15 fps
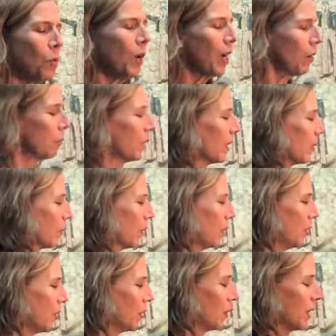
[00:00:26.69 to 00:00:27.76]
what I really want
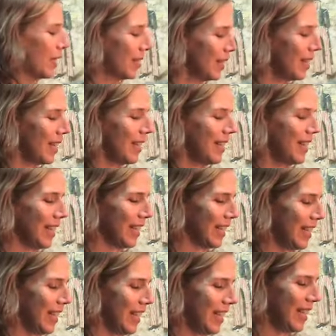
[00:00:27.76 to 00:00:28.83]
to know is
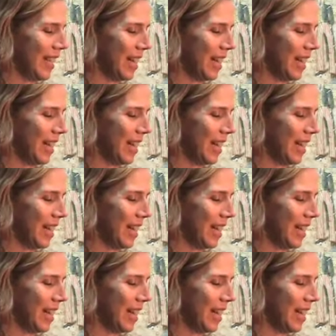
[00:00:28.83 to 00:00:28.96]
this,